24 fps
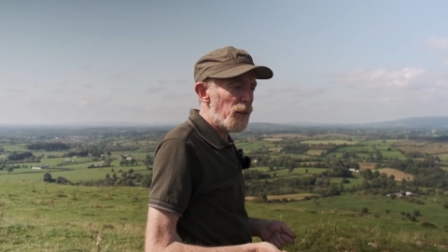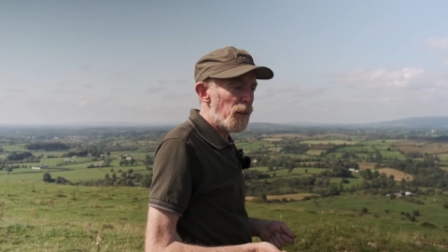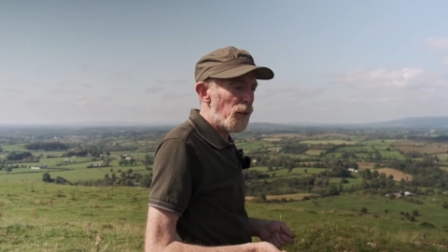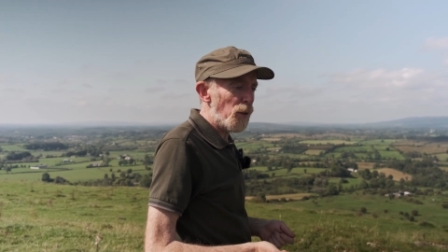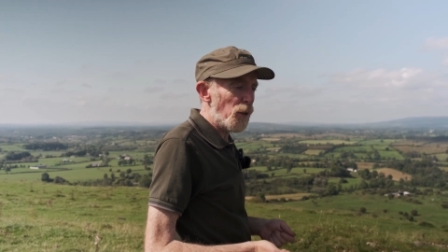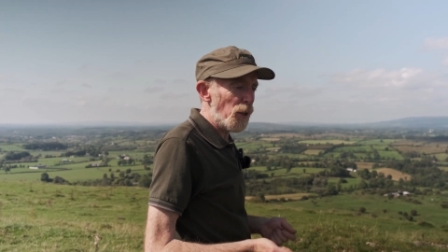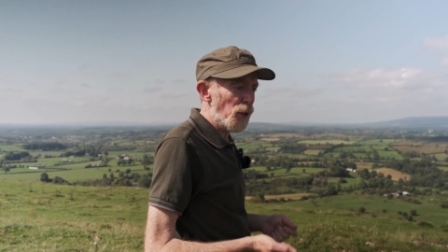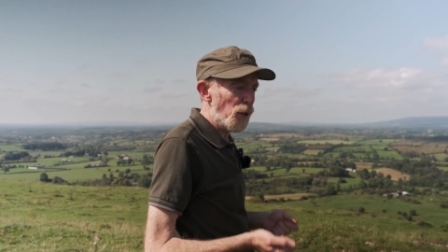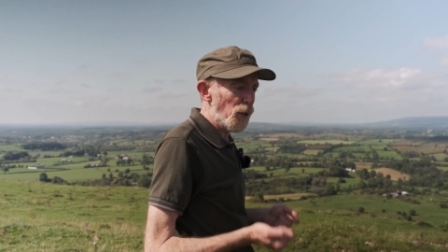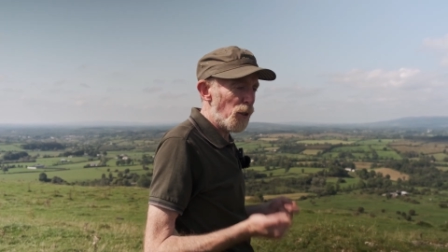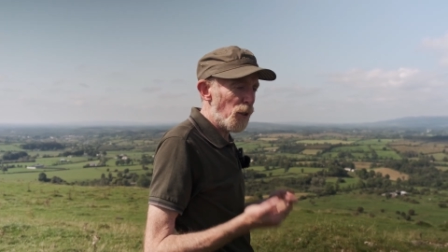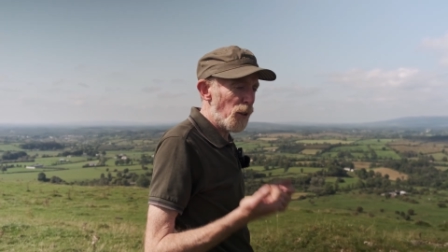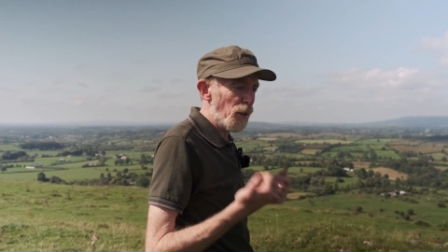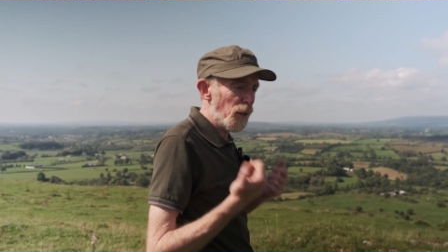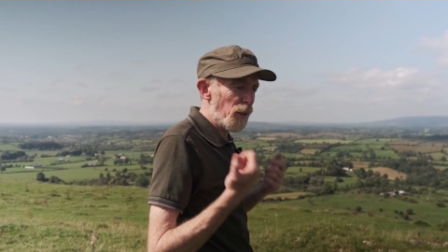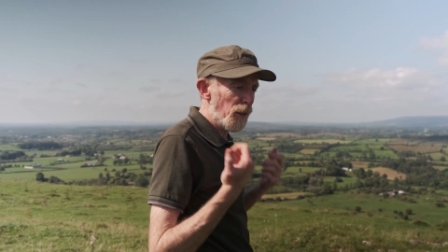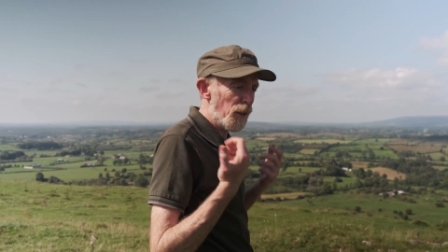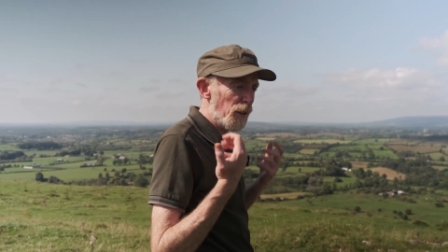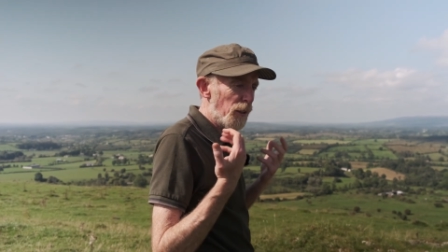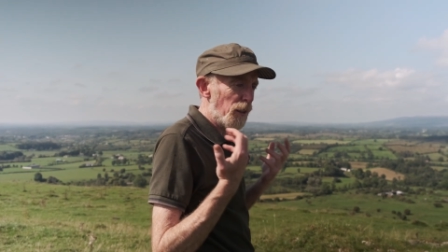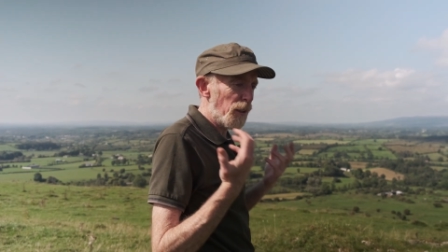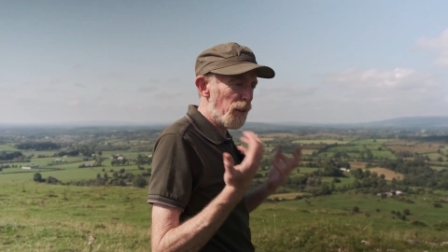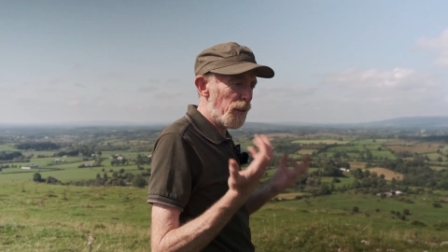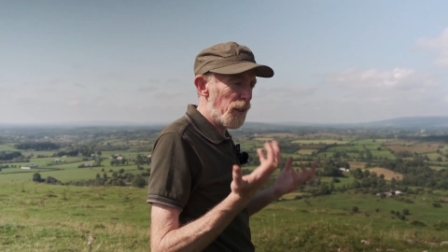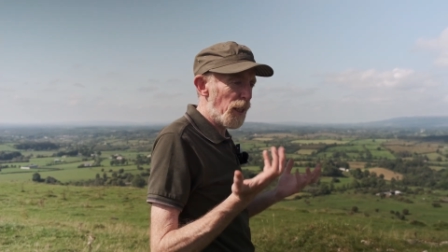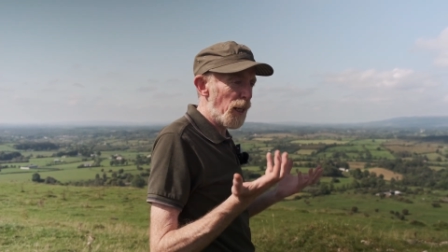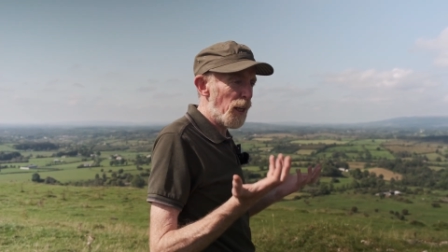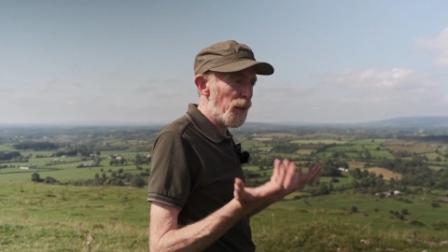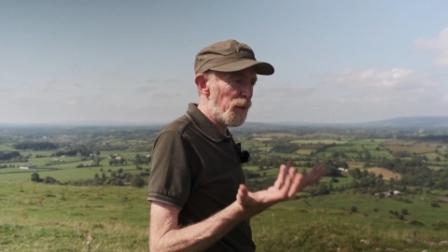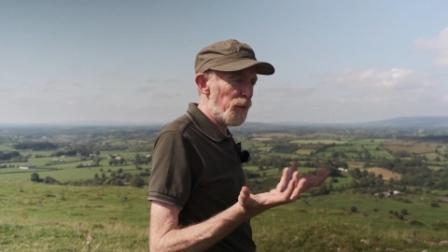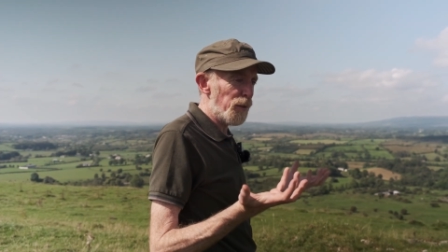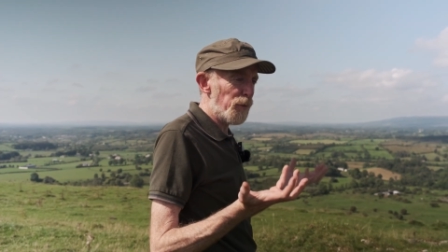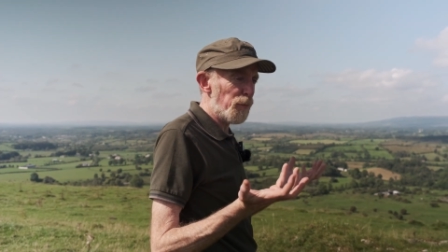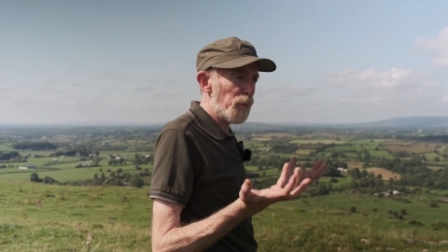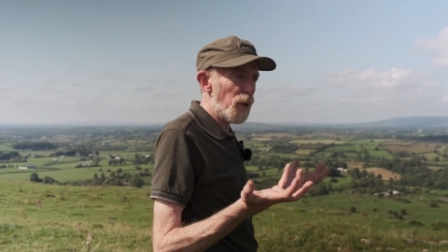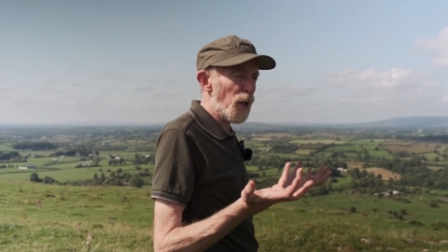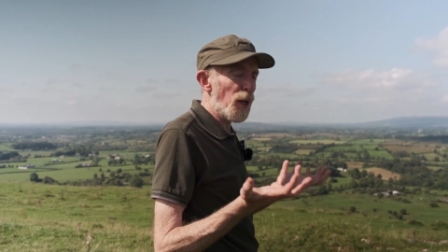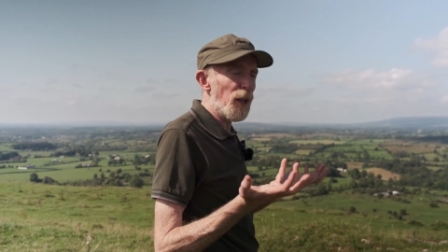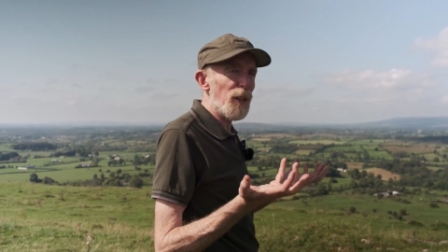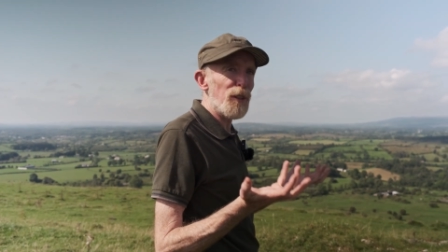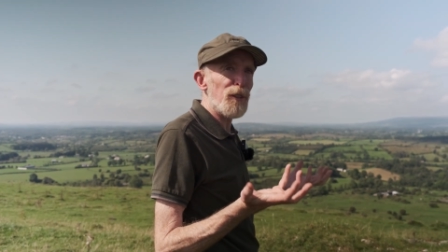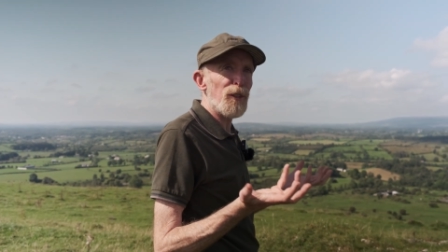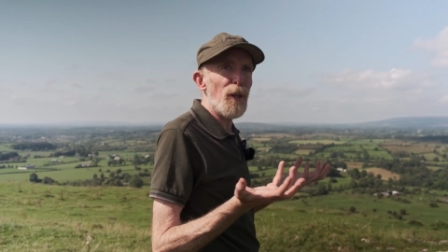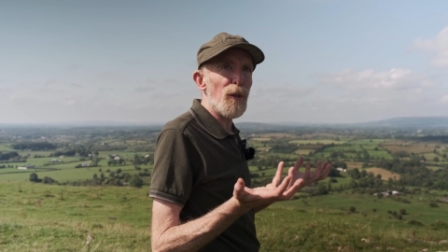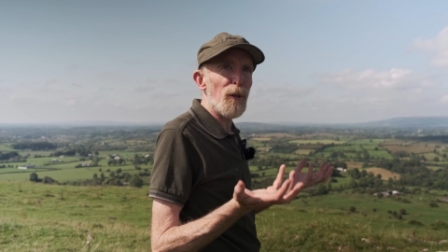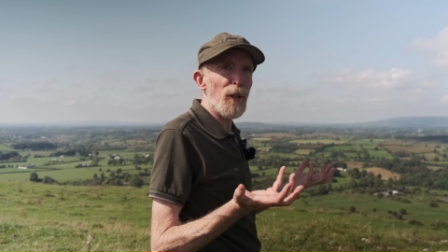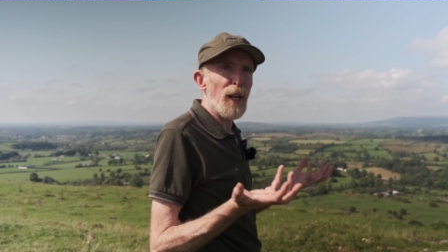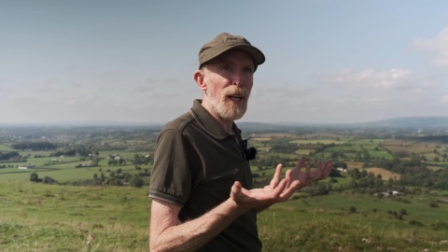or have
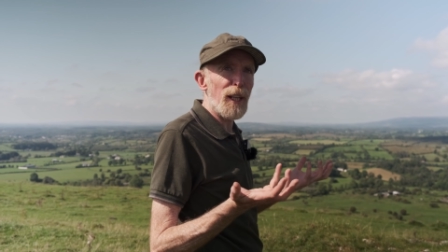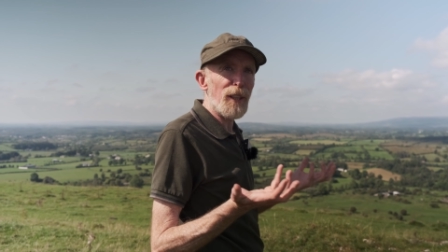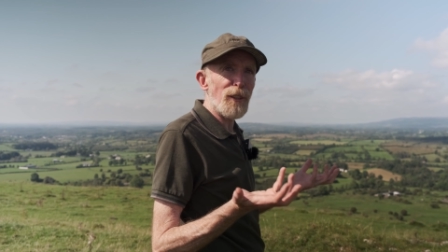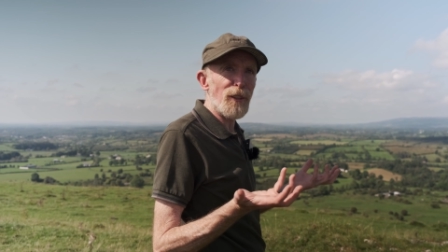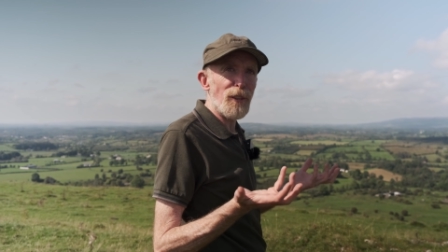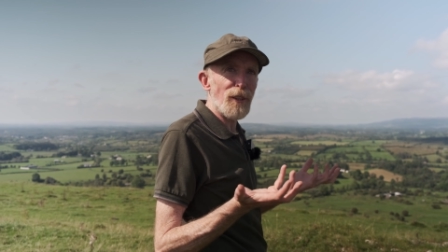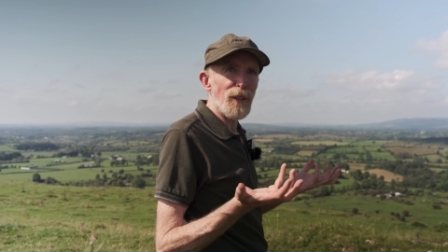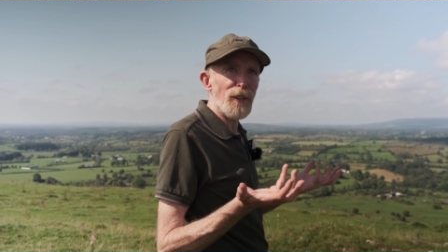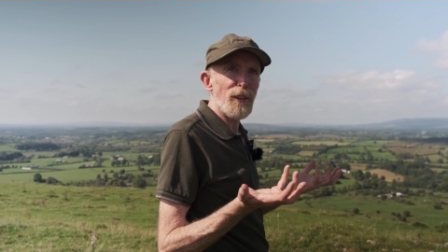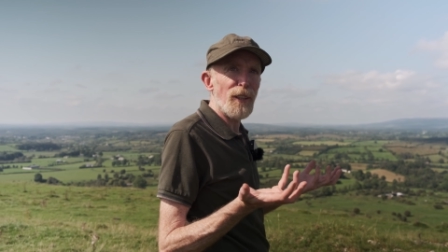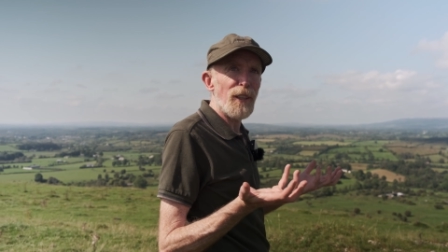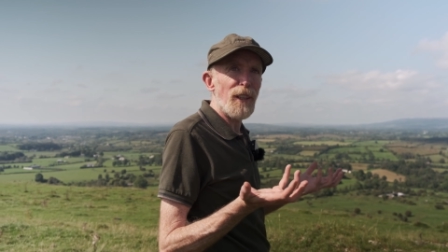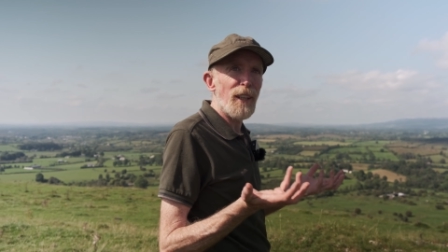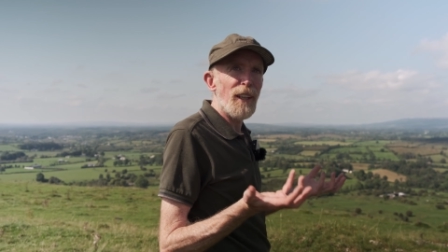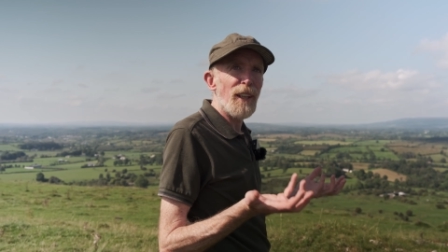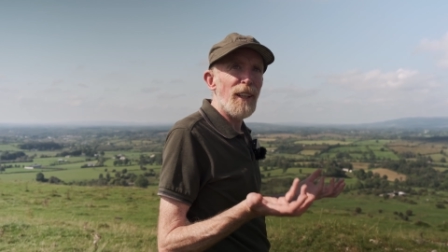polished stone axes,